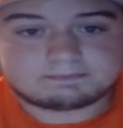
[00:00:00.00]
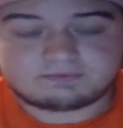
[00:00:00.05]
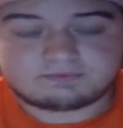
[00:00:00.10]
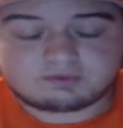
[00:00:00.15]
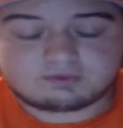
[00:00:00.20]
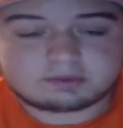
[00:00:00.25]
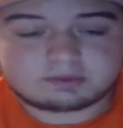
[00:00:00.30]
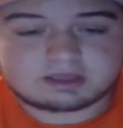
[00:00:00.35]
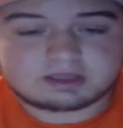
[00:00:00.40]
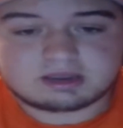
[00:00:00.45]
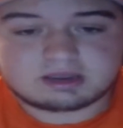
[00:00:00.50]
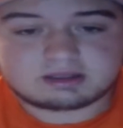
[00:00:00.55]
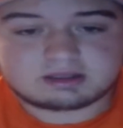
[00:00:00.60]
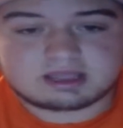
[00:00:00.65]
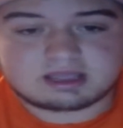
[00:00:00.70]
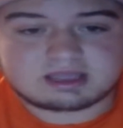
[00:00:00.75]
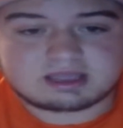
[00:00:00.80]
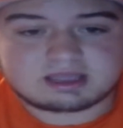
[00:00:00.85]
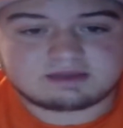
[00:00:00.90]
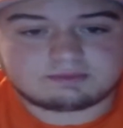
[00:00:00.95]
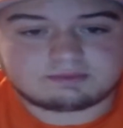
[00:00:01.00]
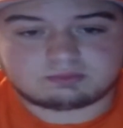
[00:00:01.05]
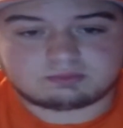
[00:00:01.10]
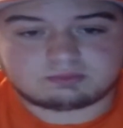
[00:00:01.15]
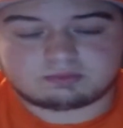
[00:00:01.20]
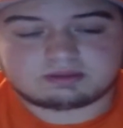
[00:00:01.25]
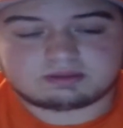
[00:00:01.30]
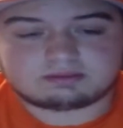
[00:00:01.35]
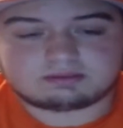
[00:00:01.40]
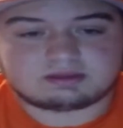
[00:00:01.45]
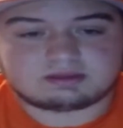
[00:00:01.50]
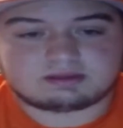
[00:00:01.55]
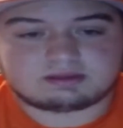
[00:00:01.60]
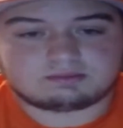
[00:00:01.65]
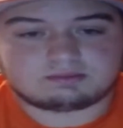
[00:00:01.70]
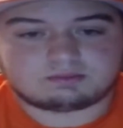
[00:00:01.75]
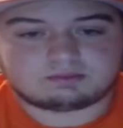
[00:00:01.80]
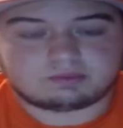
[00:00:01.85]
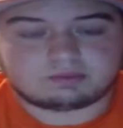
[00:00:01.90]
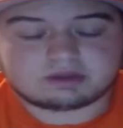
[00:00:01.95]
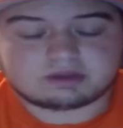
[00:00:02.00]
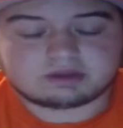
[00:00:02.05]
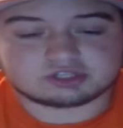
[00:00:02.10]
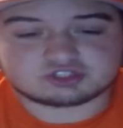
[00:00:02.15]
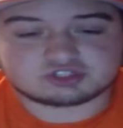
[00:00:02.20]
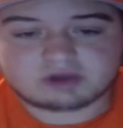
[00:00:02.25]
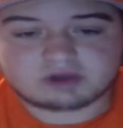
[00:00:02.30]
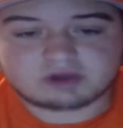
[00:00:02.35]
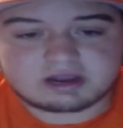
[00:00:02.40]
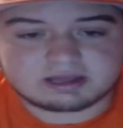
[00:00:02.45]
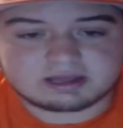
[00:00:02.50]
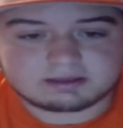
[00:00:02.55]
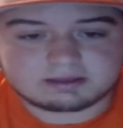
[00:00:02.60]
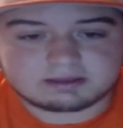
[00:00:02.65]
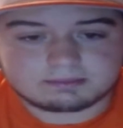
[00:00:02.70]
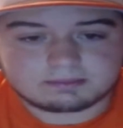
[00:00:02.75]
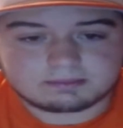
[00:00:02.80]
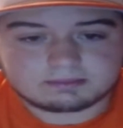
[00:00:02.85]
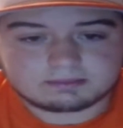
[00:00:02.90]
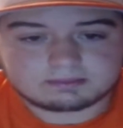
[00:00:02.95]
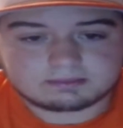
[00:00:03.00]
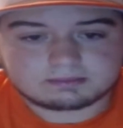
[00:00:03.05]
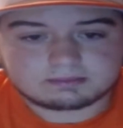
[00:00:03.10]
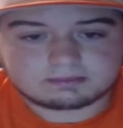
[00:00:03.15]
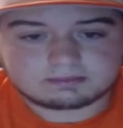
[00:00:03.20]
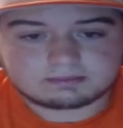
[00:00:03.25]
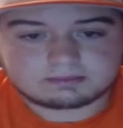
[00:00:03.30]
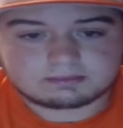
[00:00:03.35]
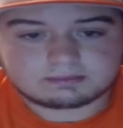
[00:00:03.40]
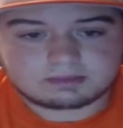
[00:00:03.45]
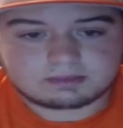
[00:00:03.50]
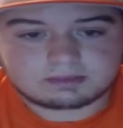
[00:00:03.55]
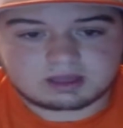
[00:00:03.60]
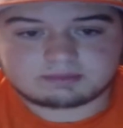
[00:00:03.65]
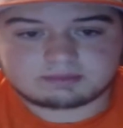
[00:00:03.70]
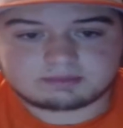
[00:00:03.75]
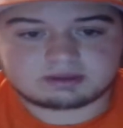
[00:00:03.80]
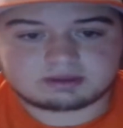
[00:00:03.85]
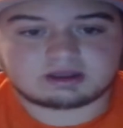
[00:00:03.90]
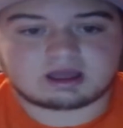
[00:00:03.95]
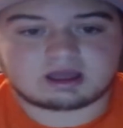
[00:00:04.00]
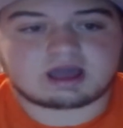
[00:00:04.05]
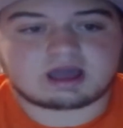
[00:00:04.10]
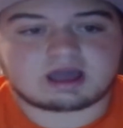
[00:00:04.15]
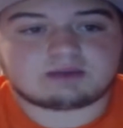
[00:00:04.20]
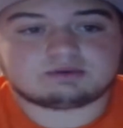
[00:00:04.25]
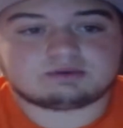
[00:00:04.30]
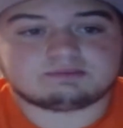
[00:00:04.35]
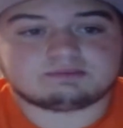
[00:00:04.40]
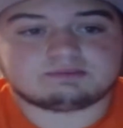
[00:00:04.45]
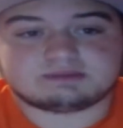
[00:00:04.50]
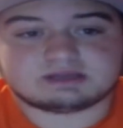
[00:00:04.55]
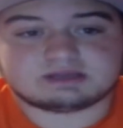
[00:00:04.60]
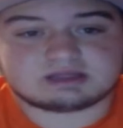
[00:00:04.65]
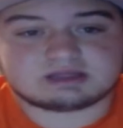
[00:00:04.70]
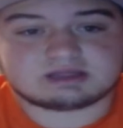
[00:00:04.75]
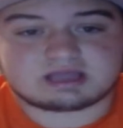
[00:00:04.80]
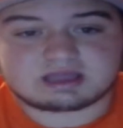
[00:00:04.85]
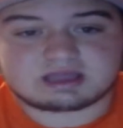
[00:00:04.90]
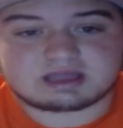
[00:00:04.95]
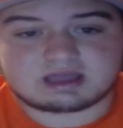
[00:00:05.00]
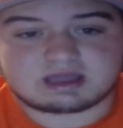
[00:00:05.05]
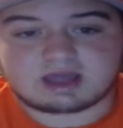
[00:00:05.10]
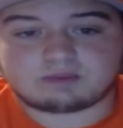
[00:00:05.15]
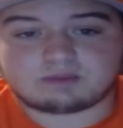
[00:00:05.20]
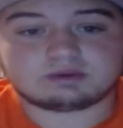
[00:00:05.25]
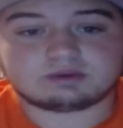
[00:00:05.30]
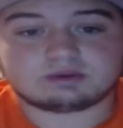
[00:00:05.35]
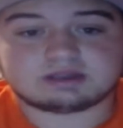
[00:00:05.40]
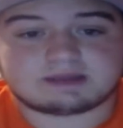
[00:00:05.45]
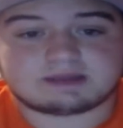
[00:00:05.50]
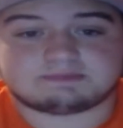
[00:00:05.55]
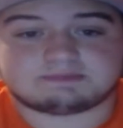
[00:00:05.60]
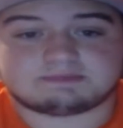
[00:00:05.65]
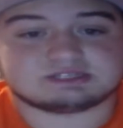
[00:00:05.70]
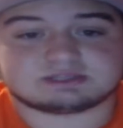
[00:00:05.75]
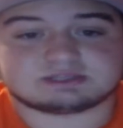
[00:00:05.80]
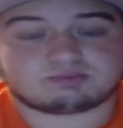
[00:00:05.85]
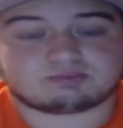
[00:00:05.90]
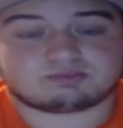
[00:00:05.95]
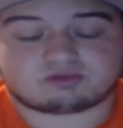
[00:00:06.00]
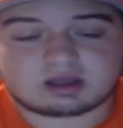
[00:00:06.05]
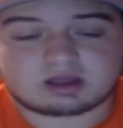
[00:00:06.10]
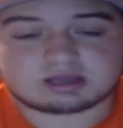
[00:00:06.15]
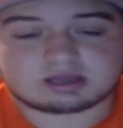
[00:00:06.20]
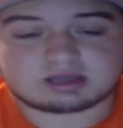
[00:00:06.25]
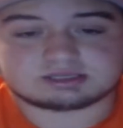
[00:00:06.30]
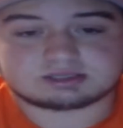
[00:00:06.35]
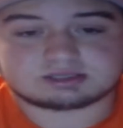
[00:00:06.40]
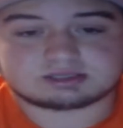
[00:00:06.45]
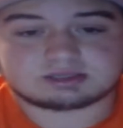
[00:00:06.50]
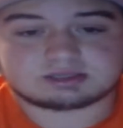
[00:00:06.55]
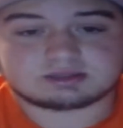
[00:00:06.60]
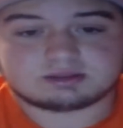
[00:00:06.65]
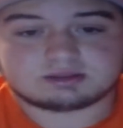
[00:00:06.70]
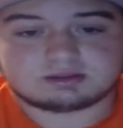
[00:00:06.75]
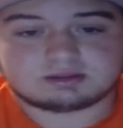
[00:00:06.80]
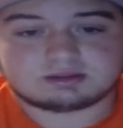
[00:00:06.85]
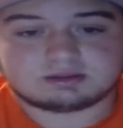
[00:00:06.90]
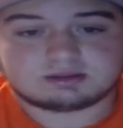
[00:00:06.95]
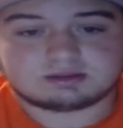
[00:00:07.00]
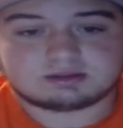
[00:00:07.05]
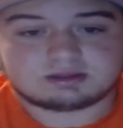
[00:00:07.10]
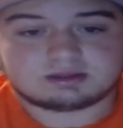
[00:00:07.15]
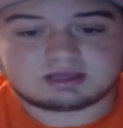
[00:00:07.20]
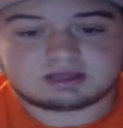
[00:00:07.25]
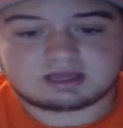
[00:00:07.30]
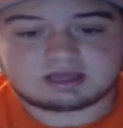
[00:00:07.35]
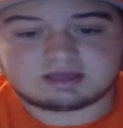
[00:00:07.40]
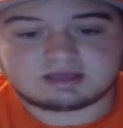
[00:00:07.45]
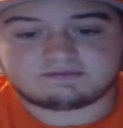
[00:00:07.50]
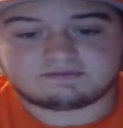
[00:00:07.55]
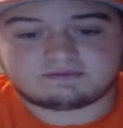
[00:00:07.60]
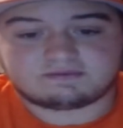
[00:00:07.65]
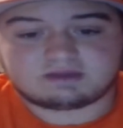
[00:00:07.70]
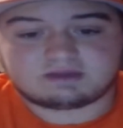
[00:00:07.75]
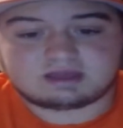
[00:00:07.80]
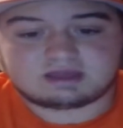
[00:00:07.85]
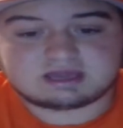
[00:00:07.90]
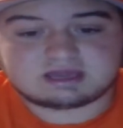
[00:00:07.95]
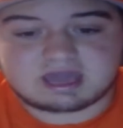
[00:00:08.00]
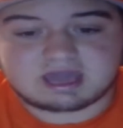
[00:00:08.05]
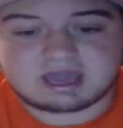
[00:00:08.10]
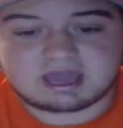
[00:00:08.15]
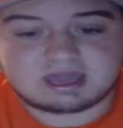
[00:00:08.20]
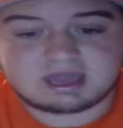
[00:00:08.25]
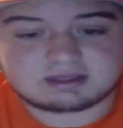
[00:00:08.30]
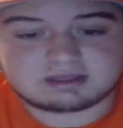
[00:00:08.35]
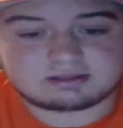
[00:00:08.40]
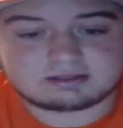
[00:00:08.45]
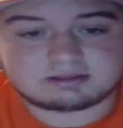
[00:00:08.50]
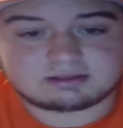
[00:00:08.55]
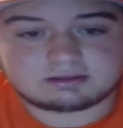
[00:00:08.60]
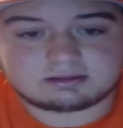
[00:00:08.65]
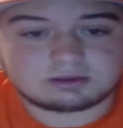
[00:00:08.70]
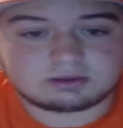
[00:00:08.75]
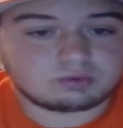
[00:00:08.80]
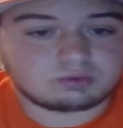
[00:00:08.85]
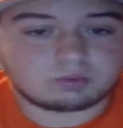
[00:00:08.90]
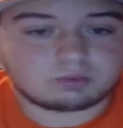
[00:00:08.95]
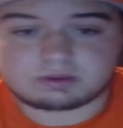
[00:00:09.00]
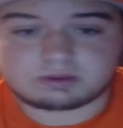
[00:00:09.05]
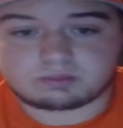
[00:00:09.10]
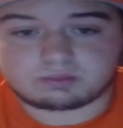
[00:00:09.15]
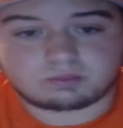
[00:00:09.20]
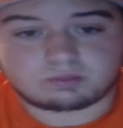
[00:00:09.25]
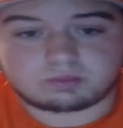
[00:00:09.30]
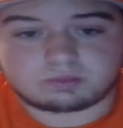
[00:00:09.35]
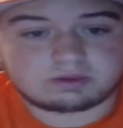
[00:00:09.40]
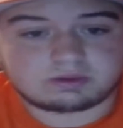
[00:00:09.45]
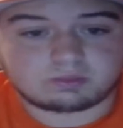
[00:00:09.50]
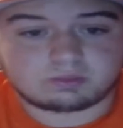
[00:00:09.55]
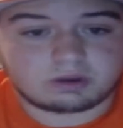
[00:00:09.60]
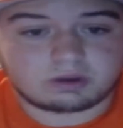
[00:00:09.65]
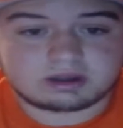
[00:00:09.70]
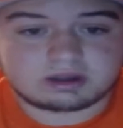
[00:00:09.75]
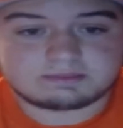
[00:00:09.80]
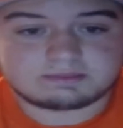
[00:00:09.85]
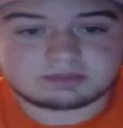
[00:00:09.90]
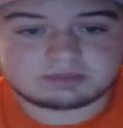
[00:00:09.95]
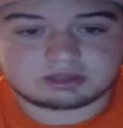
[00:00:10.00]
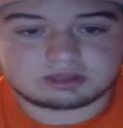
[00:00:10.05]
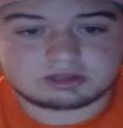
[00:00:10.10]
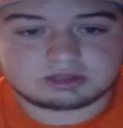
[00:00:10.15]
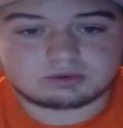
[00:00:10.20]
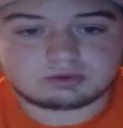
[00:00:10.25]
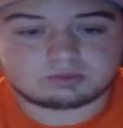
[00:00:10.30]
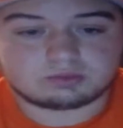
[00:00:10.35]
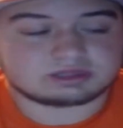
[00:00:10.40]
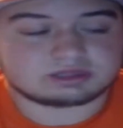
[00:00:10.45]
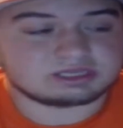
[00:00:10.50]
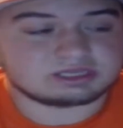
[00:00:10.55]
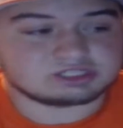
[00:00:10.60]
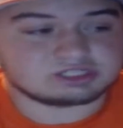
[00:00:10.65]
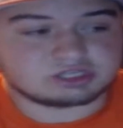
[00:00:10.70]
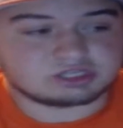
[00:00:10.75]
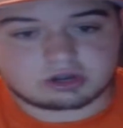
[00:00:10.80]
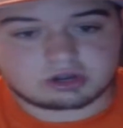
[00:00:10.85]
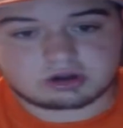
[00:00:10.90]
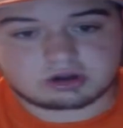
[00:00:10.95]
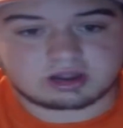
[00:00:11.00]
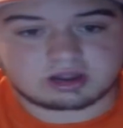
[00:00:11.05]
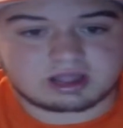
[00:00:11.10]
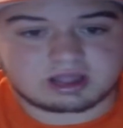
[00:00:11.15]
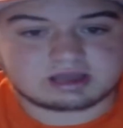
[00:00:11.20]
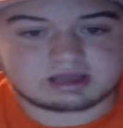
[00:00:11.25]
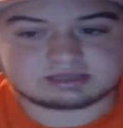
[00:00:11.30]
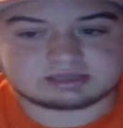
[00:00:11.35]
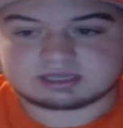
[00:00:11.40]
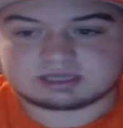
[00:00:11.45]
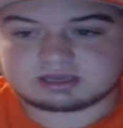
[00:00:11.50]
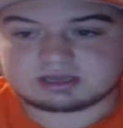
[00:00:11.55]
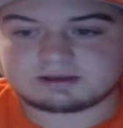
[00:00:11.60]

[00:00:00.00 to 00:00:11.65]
we we could trade him. I mean, I would not be surprised if he can't do what we want him to do with these younger guys.